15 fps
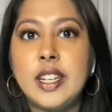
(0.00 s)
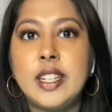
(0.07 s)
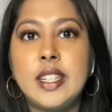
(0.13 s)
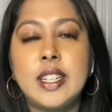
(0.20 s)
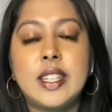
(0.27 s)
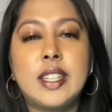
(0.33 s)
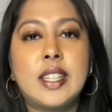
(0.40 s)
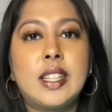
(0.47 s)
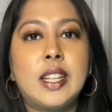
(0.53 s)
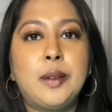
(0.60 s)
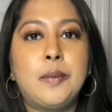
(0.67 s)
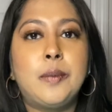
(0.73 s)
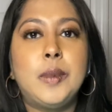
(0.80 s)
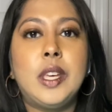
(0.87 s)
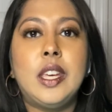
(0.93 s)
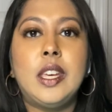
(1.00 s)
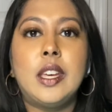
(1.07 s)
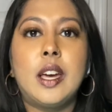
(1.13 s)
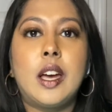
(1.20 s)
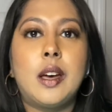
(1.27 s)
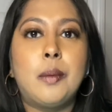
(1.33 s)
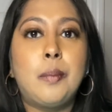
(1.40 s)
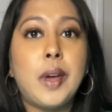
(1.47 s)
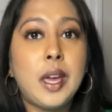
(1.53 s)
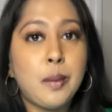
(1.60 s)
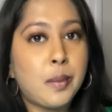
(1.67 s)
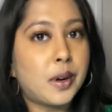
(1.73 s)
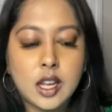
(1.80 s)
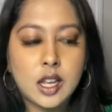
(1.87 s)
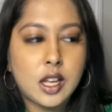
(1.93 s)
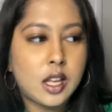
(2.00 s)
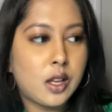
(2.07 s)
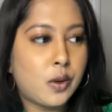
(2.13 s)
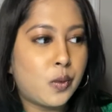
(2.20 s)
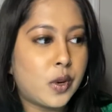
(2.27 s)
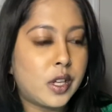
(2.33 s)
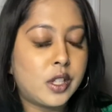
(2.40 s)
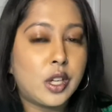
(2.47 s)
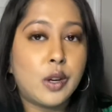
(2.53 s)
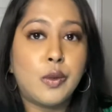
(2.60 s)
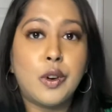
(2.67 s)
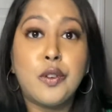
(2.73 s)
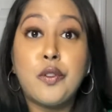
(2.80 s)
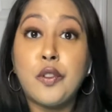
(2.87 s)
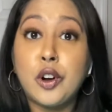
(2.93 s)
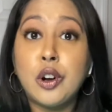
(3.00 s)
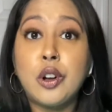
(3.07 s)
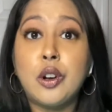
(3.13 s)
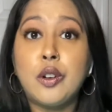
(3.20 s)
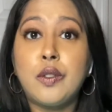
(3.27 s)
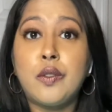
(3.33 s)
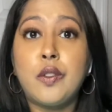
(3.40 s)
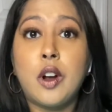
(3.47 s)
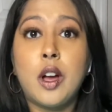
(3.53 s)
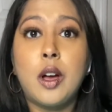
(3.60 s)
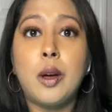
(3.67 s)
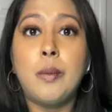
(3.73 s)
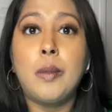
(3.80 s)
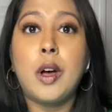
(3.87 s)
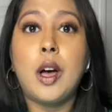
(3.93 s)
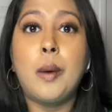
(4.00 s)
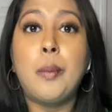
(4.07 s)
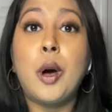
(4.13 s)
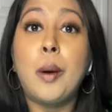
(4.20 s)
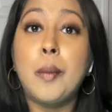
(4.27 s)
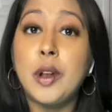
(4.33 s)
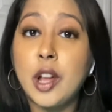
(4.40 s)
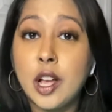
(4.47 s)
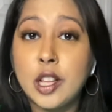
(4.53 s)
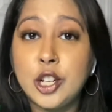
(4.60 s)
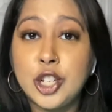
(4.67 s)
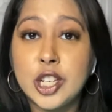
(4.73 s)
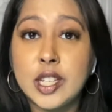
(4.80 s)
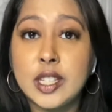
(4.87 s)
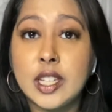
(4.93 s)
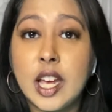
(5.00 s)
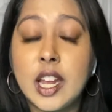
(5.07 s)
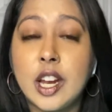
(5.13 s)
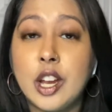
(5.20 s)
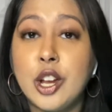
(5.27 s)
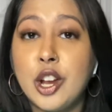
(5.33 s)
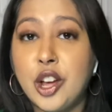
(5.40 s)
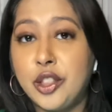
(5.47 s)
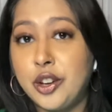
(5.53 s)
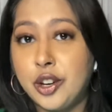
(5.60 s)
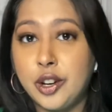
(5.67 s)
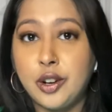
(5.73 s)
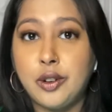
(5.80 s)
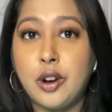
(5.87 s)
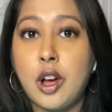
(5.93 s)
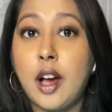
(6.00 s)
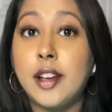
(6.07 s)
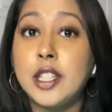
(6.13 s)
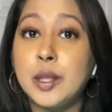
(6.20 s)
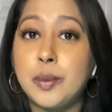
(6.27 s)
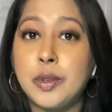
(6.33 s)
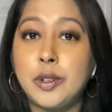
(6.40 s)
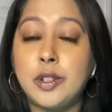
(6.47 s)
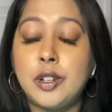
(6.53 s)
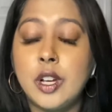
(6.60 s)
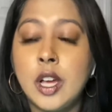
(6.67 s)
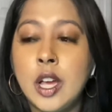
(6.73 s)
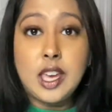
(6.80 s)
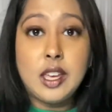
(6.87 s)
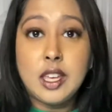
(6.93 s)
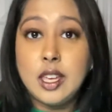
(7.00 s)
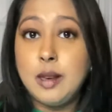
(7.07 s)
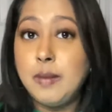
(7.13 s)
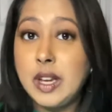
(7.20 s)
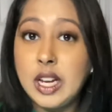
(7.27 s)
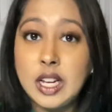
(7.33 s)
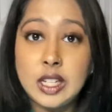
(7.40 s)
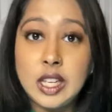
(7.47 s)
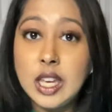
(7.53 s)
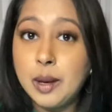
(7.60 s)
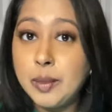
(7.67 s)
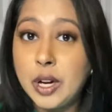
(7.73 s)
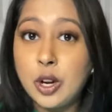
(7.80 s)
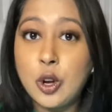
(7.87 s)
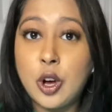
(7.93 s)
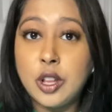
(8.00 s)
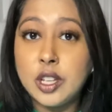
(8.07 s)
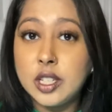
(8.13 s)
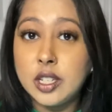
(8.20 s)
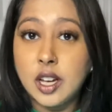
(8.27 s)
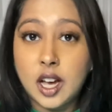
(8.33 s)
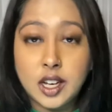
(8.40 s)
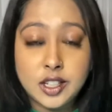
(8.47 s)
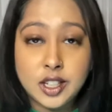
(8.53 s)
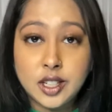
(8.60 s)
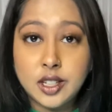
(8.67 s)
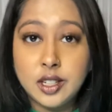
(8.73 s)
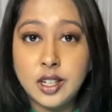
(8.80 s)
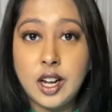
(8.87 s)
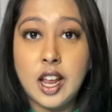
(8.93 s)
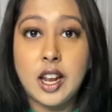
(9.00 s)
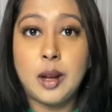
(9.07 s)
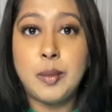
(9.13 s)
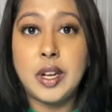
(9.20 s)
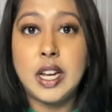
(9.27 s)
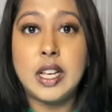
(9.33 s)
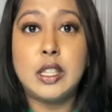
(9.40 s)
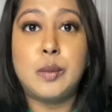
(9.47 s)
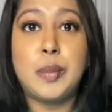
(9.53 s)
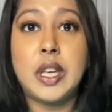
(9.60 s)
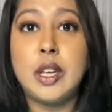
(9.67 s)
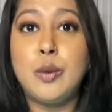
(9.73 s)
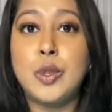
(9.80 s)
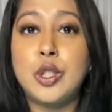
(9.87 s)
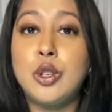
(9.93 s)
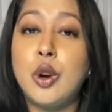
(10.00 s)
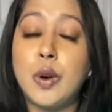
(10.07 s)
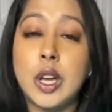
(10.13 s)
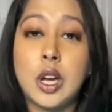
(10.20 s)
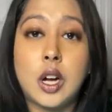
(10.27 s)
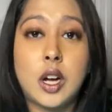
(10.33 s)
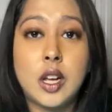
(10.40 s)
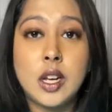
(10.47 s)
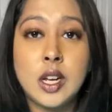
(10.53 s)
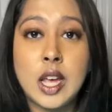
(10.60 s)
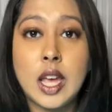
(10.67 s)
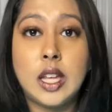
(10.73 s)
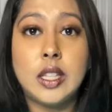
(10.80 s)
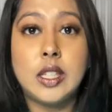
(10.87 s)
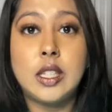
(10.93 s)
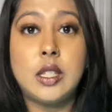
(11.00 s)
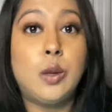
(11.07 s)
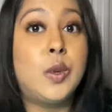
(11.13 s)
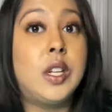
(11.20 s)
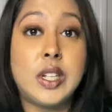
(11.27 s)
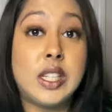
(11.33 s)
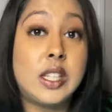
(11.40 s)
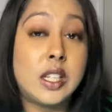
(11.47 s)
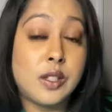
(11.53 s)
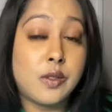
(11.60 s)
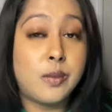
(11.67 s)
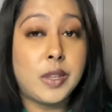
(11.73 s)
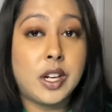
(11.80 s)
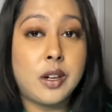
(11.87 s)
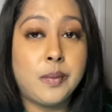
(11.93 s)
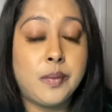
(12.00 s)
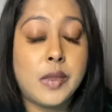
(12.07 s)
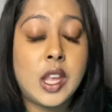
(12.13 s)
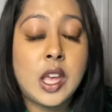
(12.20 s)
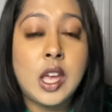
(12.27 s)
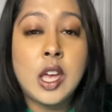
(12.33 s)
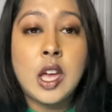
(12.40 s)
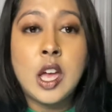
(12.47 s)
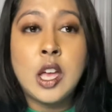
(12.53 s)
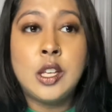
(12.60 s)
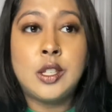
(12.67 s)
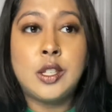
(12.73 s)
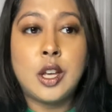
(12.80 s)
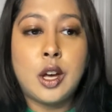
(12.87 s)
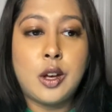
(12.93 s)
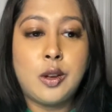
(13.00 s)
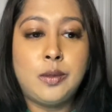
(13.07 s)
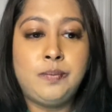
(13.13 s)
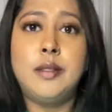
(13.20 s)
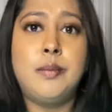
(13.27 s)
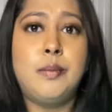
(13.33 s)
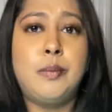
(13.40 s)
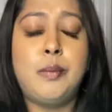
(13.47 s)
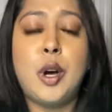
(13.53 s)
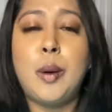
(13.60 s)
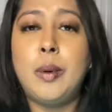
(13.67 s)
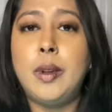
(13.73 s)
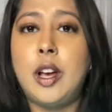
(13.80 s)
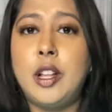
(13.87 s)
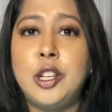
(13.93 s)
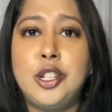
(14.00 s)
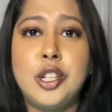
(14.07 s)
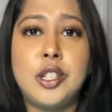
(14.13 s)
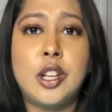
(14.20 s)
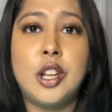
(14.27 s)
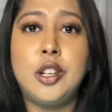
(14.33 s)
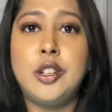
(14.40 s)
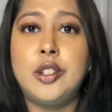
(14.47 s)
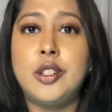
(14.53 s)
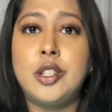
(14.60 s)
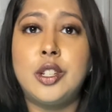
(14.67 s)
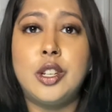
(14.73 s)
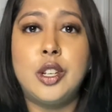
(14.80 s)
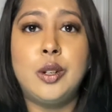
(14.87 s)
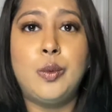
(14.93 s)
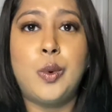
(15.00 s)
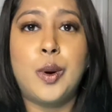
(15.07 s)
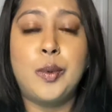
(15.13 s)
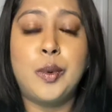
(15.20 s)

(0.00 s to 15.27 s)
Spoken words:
to slip me a paper. It was a referral from a pulmonologist at another hospital. Immediately, I'm gonna call this doctor and I'm gonna explain what's going on and see what he says from there. So pulmonologist understood where we were